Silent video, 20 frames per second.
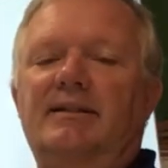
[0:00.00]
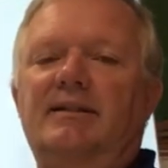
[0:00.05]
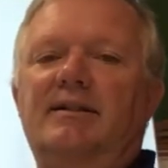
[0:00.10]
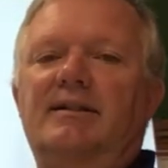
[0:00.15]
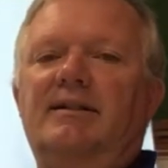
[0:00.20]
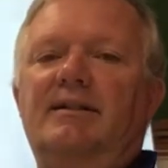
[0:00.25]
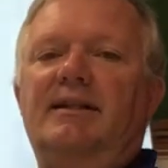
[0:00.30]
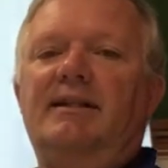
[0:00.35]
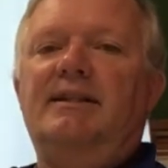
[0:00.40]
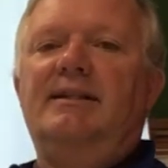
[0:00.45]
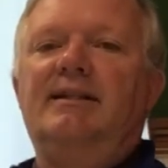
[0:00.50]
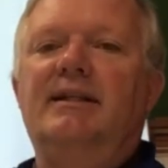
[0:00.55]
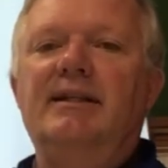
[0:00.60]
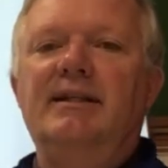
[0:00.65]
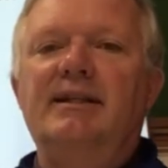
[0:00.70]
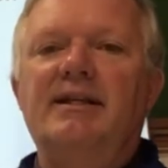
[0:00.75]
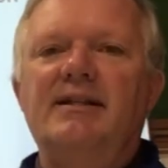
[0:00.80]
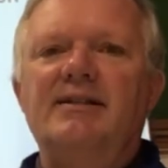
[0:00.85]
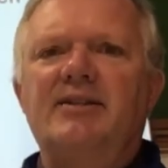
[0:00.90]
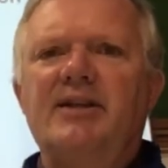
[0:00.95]
All right.
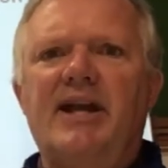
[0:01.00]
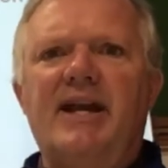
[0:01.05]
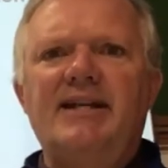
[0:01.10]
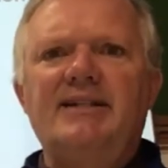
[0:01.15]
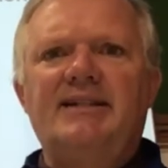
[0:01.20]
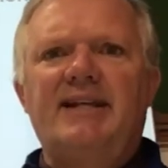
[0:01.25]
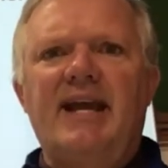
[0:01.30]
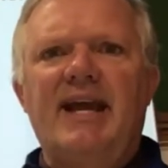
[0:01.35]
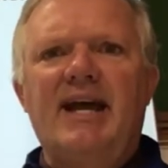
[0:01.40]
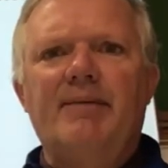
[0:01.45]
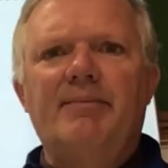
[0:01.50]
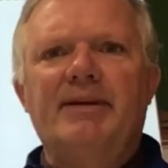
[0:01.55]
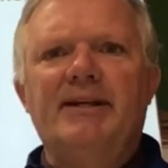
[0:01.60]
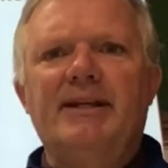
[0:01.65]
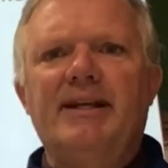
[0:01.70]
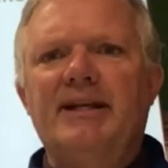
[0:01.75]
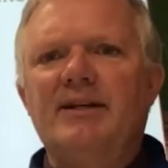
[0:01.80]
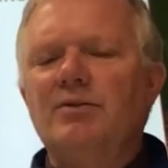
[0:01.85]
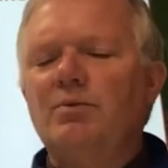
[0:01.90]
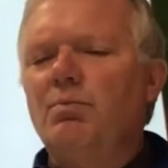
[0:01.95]
Today's cabinet
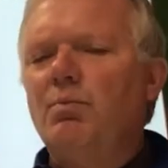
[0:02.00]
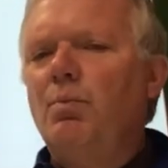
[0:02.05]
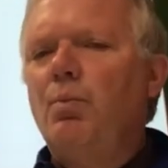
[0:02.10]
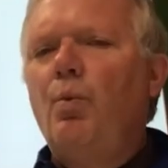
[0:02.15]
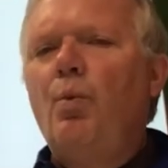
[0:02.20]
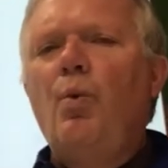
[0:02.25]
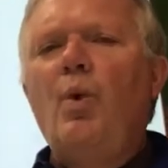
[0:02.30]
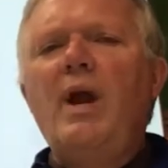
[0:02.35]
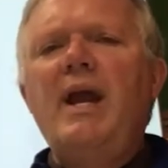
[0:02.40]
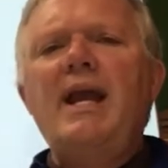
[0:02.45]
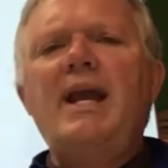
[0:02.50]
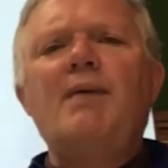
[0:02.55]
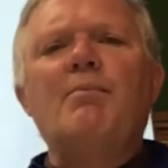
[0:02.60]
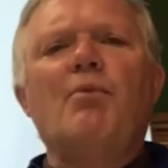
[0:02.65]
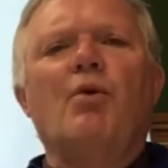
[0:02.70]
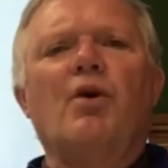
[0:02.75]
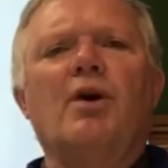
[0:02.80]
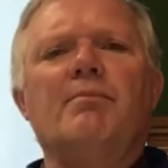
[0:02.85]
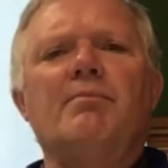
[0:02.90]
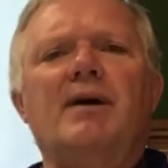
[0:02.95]
has way
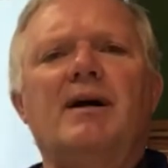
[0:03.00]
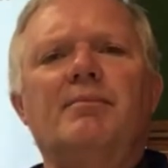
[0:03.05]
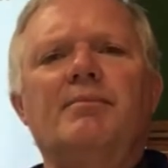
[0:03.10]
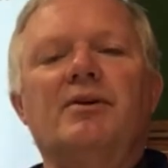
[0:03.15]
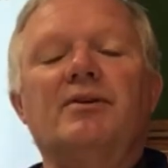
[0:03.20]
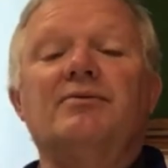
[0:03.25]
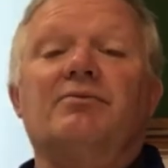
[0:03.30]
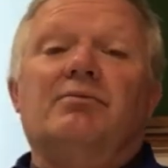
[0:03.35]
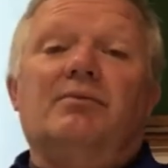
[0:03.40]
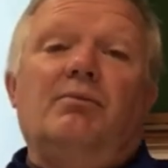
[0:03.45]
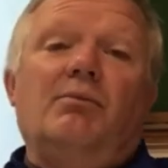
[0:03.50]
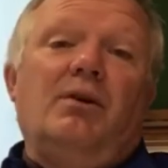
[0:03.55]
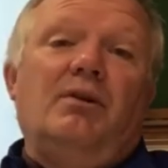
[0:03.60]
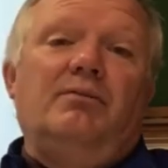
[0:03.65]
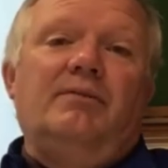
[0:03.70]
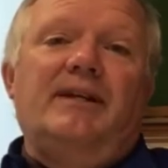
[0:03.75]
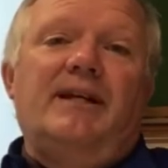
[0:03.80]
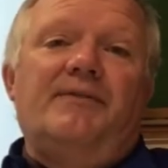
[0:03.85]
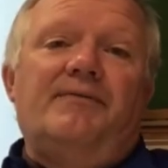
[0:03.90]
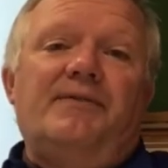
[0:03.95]
more members. Well,
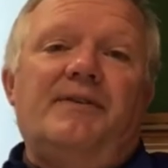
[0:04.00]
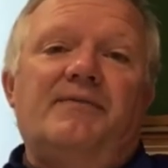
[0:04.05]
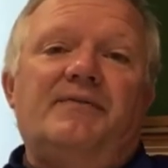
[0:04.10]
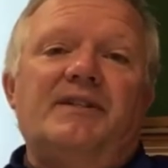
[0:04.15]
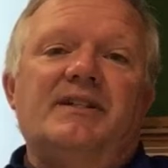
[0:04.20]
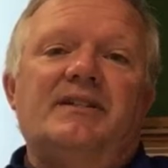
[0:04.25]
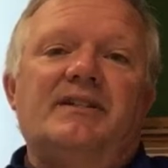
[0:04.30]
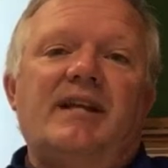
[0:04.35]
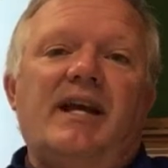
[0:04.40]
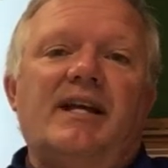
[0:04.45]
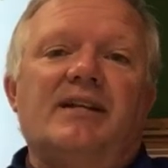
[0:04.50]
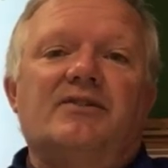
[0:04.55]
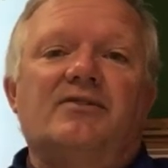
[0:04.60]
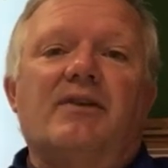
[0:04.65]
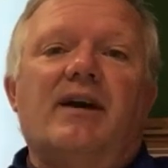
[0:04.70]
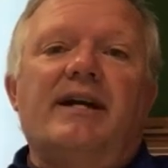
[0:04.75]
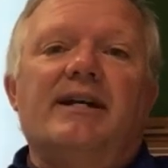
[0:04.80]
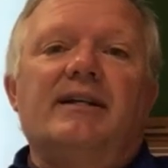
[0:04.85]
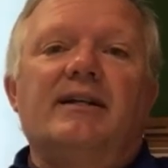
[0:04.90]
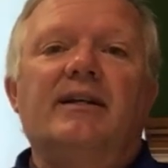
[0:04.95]
we have 50 states,
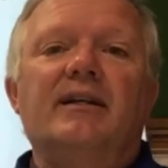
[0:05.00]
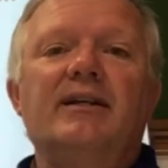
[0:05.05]
right?